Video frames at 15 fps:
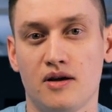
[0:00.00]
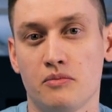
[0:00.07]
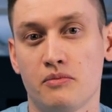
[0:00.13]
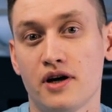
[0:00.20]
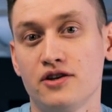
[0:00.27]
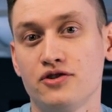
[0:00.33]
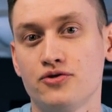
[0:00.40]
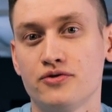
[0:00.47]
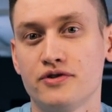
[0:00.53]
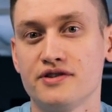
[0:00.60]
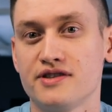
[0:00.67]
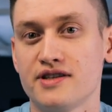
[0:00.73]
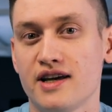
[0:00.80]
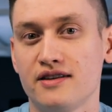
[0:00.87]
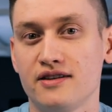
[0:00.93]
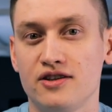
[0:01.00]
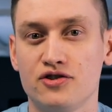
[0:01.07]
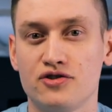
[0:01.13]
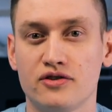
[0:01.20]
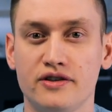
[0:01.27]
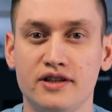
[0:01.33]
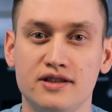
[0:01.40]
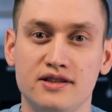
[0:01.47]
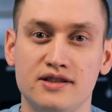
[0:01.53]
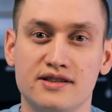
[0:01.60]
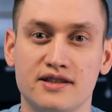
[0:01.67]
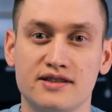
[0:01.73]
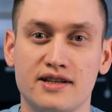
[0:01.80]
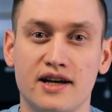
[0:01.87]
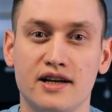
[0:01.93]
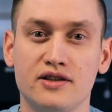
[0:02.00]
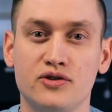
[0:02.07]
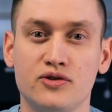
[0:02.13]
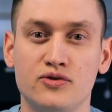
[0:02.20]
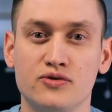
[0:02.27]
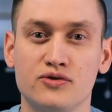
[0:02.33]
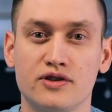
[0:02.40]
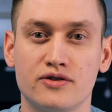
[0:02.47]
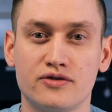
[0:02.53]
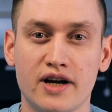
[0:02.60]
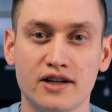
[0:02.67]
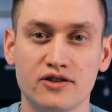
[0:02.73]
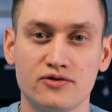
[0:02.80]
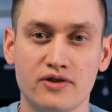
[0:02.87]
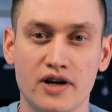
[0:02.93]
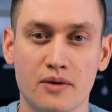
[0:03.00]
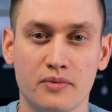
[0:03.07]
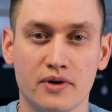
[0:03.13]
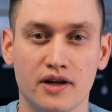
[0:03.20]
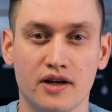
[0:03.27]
By ensuring that each lead is assigned to the right rep,